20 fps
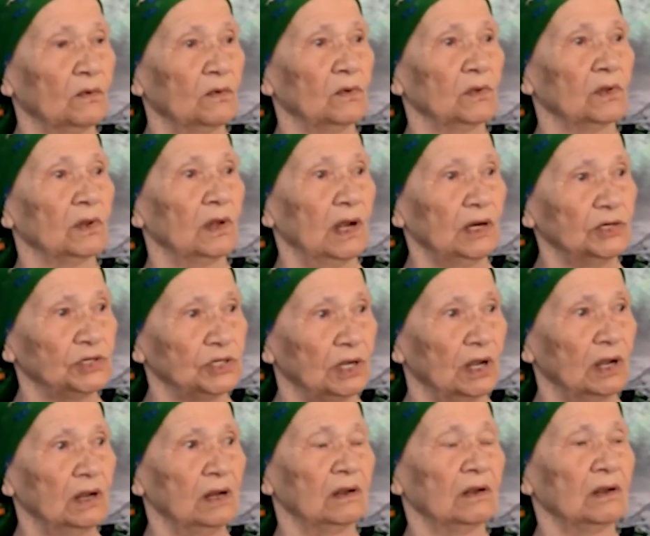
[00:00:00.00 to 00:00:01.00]
too,
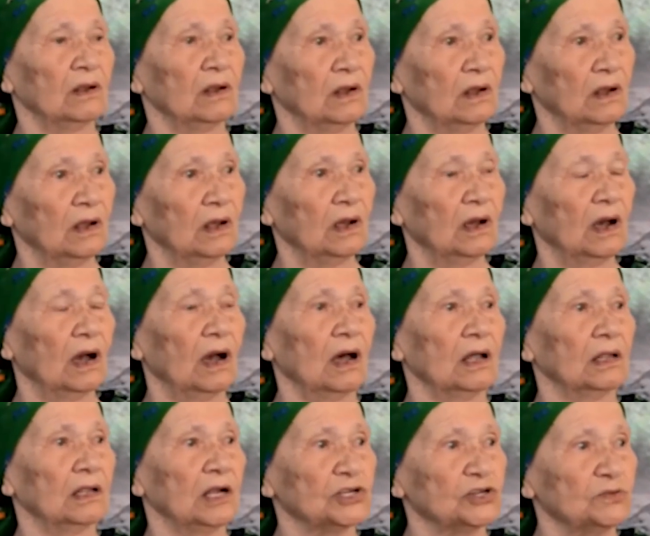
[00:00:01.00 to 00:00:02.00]

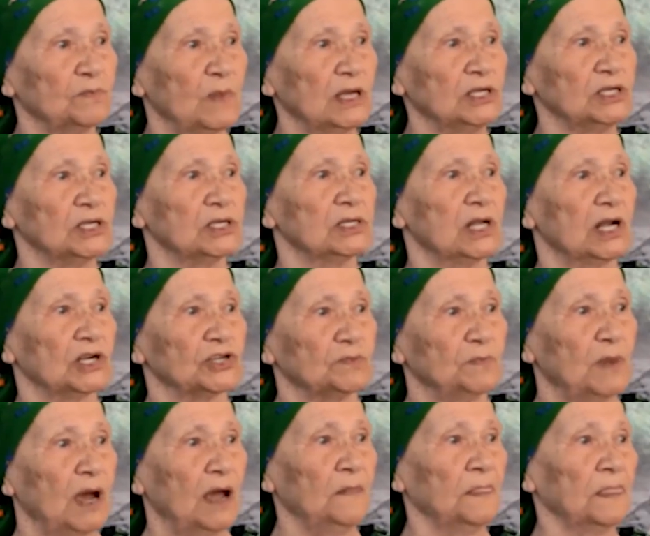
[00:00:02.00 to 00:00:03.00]
everyone was
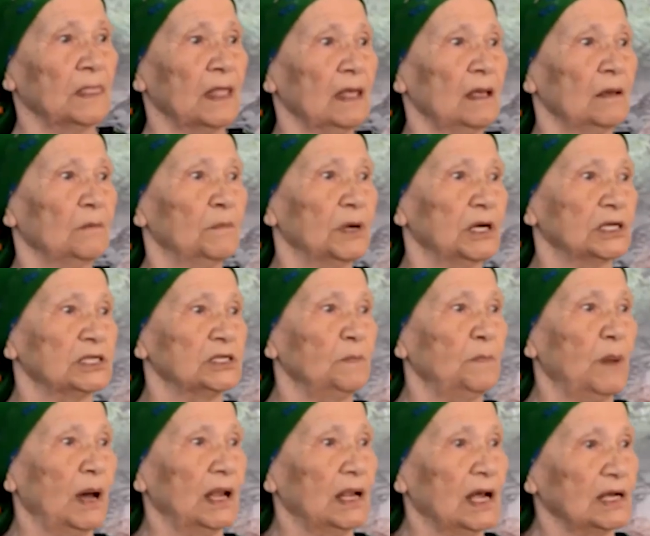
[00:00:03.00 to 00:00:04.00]
crying and
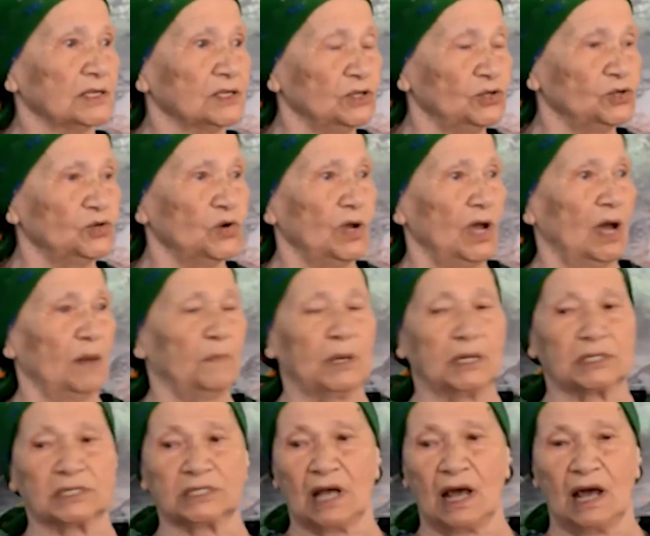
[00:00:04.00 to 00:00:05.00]
moaning.
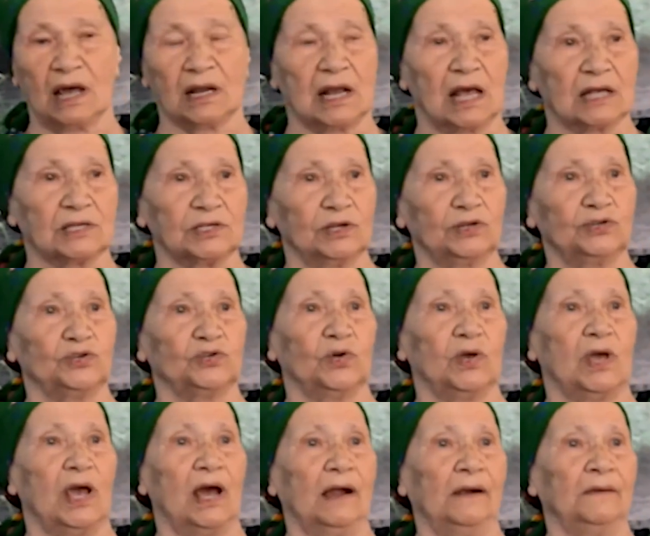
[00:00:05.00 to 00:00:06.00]
Someone loses a
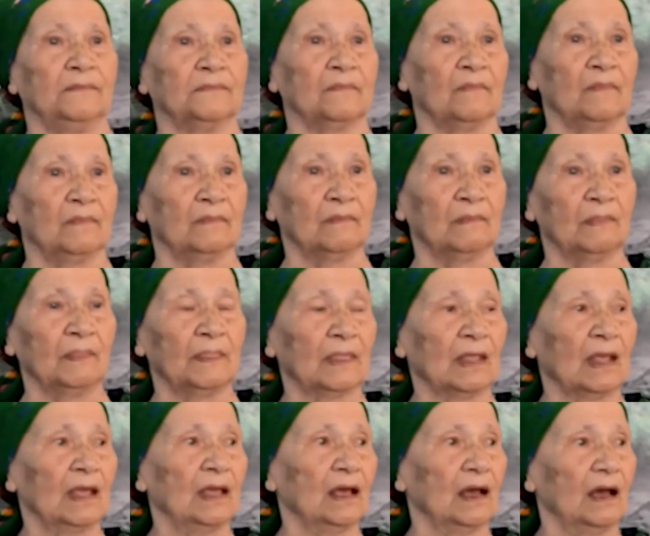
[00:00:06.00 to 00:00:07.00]
child.
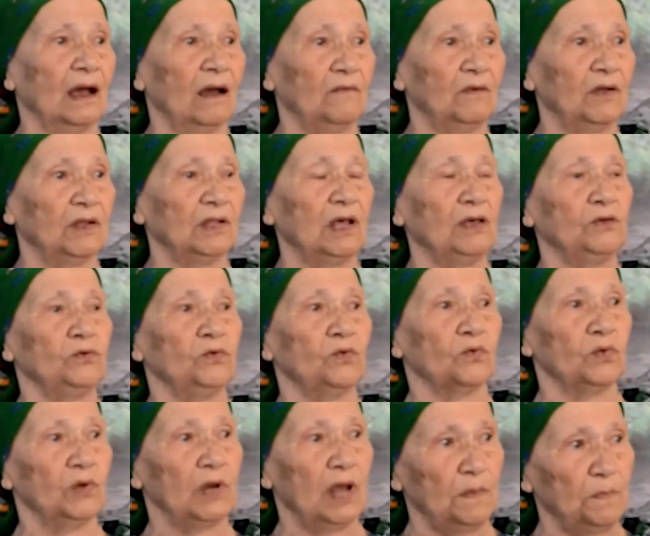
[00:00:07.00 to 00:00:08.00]
Someone a
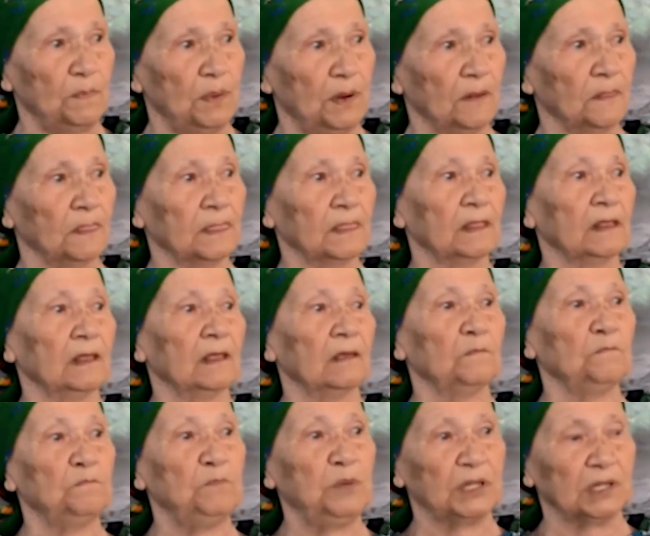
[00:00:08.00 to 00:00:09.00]
mother.
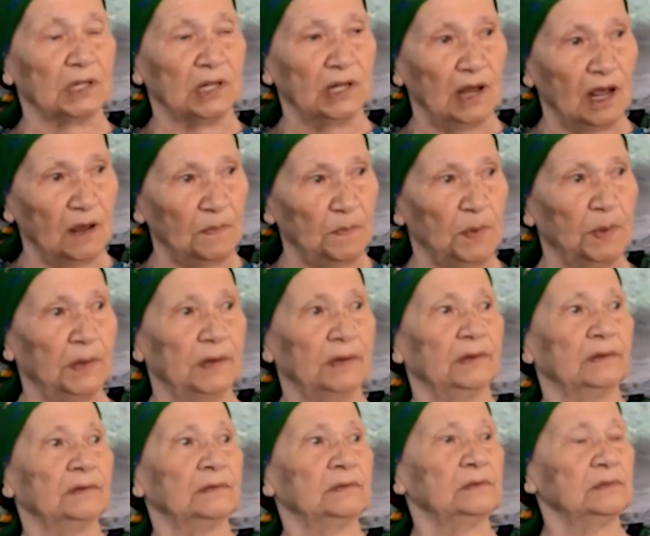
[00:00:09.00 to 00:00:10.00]
That's how
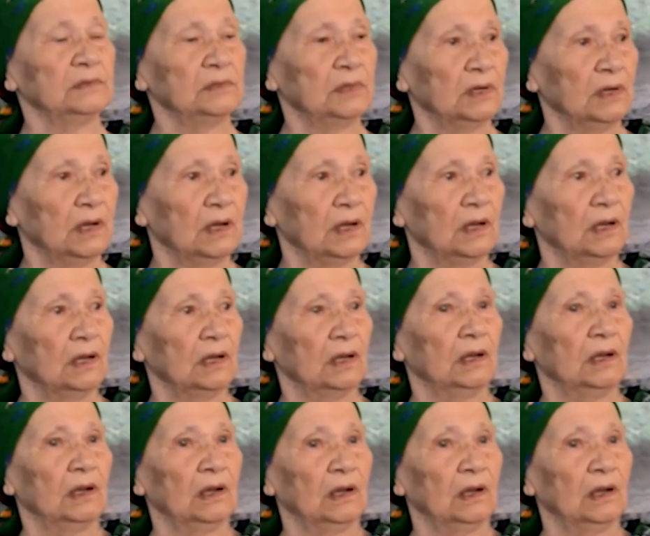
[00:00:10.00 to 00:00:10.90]
everyone was loaded.